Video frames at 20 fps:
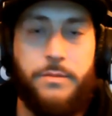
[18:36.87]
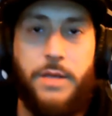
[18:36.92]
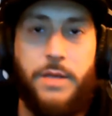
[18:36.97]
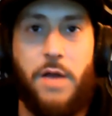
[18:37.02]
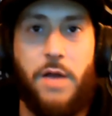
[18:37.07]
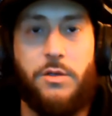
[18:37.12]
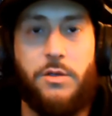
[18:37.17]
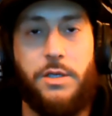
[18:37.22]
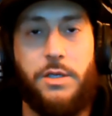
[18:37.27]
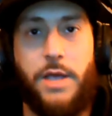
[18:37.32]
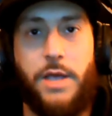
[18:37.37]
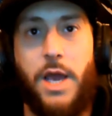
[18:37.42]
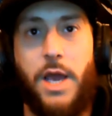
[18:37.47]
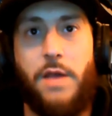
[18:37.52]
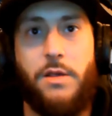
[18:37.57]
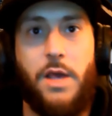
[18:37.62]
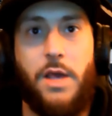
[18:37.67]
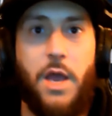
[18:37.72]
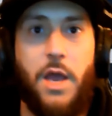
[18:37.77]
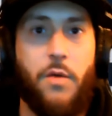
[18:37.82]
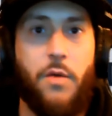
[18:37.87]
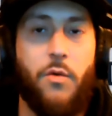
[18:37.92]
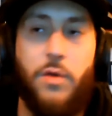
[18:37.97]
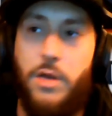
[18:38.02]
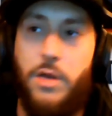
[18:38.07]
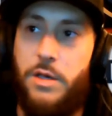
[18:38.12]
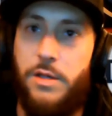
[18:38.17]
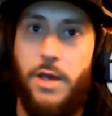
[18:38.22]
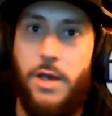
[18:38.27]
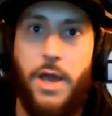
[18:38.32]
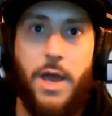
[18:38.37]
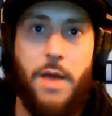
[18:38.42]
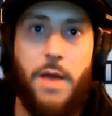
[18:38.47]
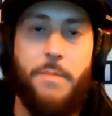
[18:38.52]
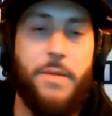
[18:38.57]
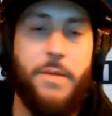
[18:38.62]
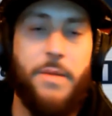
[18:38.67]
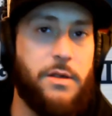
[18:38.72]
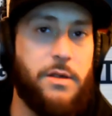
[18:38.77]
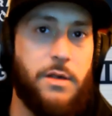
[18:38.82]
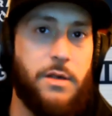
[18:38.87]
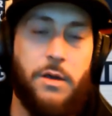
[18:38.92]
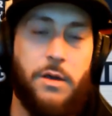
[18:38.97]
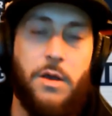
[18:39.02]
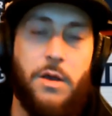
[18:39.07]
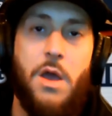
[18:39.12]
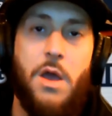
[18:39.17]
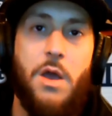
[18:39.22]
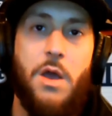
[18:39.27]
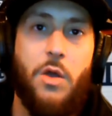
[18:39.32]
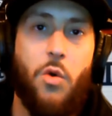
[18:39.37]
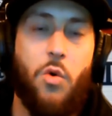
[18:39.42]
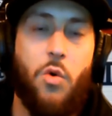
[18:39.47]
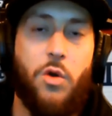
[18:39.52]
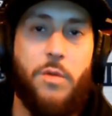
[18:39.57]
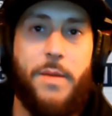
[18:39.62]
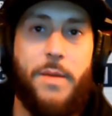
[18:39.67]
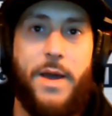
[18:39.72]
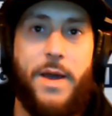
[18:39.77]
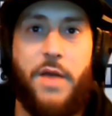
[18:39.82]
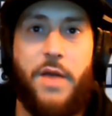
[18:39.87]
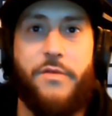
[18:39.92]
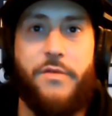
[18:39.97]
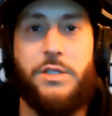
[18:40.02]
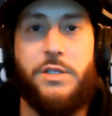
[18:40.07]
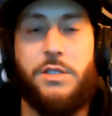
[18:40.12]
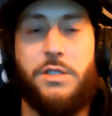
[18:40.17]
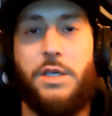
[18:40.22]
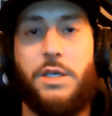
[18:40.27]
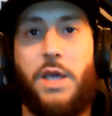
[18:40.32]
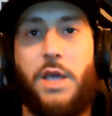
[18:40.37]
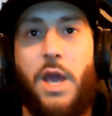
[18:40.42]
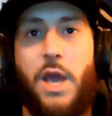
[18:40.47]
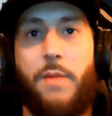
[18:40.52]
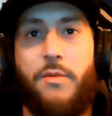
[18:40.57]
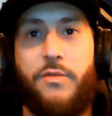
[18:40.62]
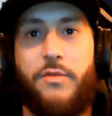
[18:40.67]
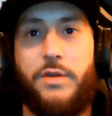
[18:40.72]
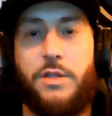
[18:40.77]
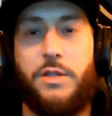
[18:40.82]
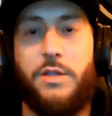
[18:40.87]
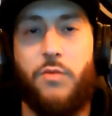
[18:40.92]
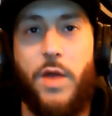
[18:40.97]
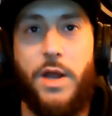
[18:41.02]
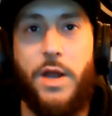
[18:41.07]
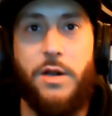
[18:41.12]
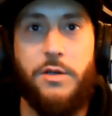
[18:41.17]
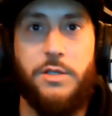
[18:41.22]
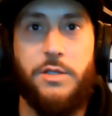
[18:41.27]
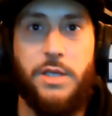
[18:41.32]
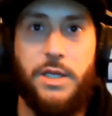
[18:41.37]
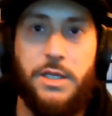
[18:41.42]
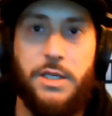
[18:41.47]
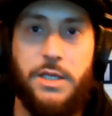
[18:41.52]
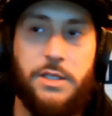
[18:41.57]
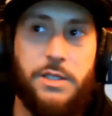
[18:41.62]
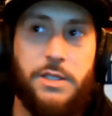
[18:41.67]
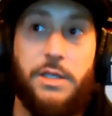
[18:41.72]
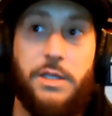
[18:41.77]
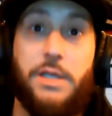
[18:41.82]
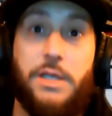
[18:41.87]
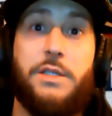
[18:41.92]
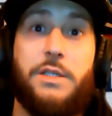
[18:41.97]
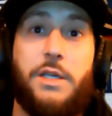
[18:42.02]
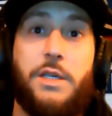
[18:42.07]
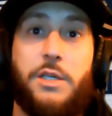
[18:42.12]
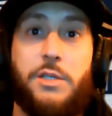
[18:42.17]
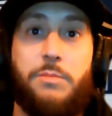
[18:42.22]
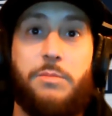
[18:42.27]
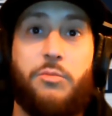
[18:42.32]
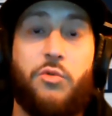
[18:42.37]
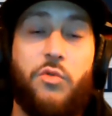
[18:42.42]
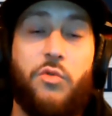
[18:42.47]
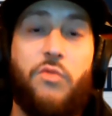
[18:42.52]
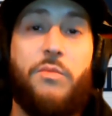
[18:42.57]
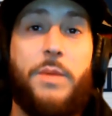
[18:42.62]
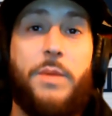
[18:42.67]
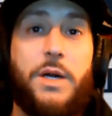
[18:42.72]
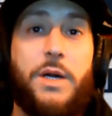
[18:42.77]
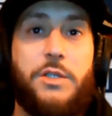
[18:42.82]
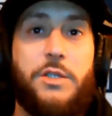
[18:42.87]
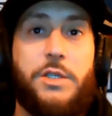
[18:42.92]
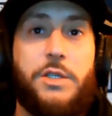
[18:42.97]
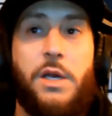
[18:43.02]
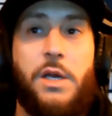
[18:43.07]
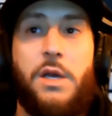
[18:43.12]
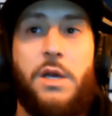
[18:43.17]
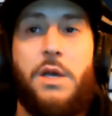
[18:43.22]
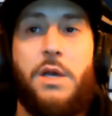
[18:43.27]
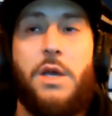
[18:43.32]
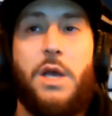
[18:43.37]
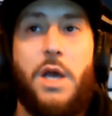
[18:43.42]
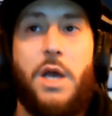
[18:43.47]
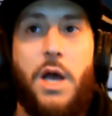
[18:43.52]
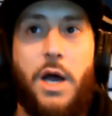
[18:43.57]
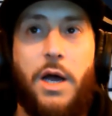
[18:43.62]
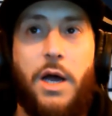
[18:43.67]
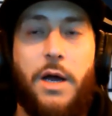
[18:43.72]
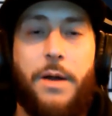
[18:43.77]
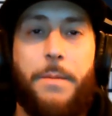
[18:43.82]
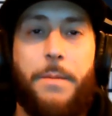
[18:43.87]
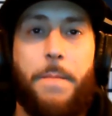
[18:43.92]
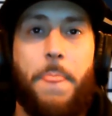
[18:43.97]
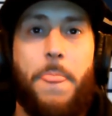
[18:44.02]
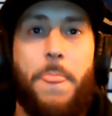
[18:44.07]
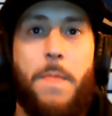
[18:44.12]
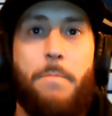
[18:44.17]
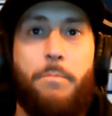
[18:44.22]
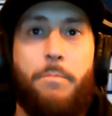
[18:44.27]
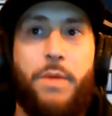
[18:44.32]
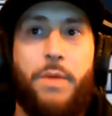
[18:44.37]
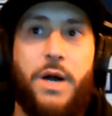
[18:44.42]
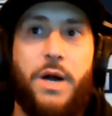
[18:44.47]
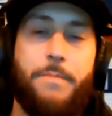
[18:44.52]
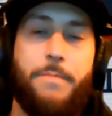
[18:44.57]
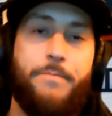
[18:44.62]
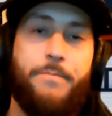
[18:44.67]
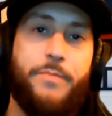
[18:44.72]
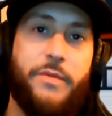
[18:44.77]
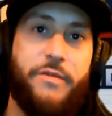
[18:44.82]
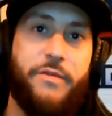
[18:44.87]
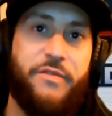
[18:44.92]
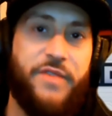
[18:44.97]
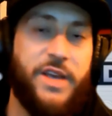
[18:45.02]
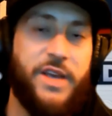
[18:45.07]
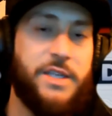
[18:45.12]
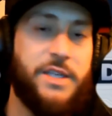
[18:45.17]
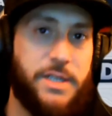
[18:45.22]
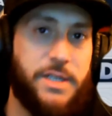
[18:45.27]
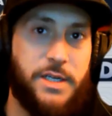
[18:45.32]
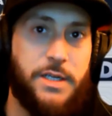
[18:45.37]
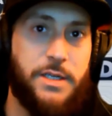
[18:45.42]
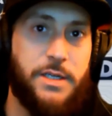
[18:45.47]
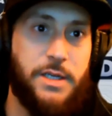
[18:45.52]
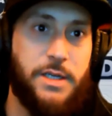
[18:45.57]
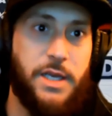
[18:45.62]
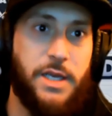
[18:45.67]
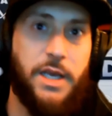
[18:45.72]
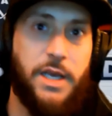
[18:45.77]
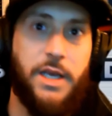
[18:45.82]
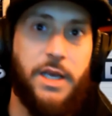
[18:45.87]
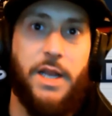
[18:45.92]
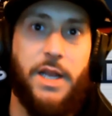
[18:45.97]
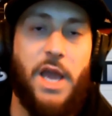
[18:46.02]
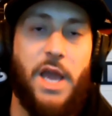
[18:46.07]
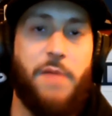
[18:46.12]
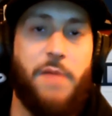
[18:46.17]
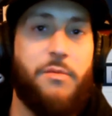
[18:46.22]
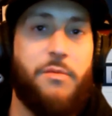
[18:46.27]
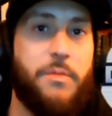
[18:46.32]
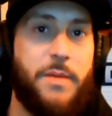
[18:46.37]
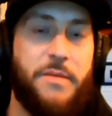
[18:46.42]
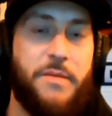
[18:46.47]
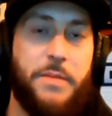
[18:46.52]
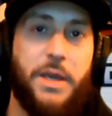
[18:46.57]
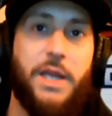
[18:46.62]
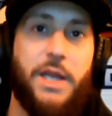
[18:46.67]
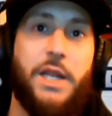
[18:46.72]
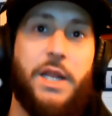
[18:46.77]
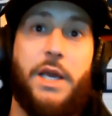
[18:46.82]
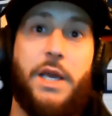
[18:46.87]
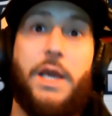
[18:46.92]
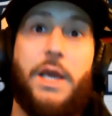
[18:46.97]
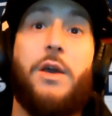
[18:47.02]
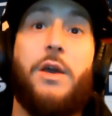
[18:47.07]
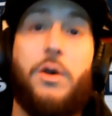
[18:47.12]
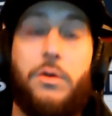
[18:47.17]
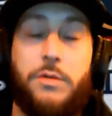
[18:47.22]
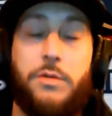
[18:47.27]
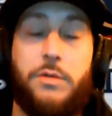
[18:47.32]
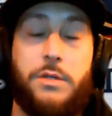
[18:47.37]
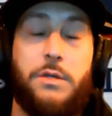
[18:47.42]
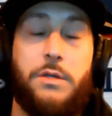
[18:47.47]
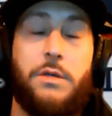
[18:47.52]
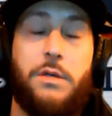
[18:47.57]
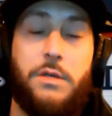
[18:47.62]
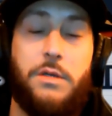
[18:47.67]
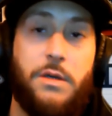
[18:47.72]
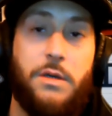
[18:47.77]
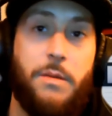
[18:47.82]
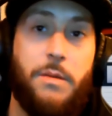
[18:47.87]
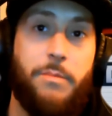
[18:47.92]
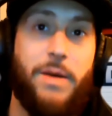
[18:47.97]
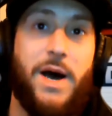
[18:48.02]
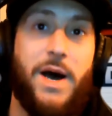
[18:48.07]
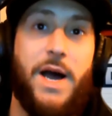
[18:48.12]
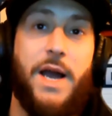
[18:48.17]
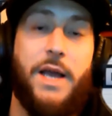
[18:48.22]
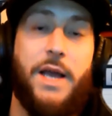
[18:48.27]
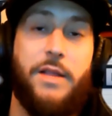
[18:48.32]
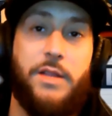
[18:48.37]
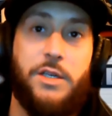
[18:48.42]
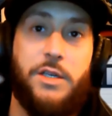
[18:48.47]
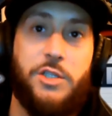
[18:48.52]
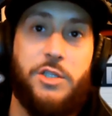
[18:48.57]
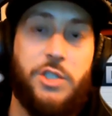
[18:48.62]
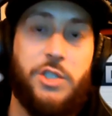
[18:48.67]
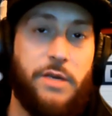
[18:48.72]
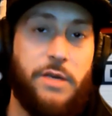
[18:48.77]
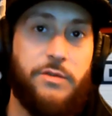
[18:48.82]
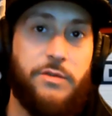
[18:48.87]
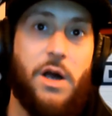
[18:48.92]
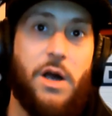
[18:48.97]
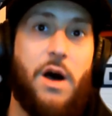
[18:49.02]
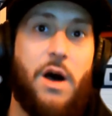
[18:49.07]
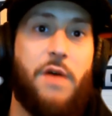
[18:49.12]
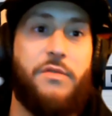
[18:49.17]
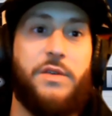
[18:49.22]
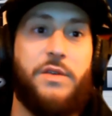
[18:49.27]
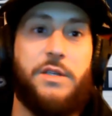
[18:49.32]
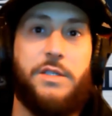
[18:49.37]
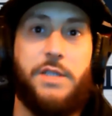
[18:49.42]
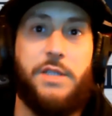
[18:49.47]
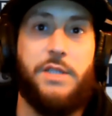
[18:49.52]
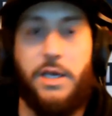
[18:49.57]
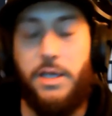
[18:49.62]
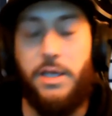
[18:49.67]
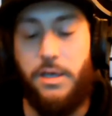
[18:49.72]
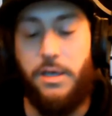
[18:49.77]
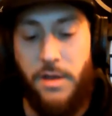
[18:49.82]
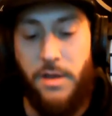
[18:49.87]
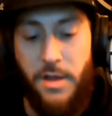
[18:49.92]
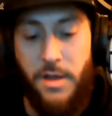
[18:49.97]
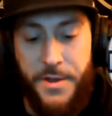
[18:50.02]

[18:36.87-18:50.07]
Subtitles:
counts on Casey Hayward. He's an amazing cornerback ever since he came over to the Raiders, and his statistics prove much. But Faison and Abram have been getting killed by this Chiefs offense. And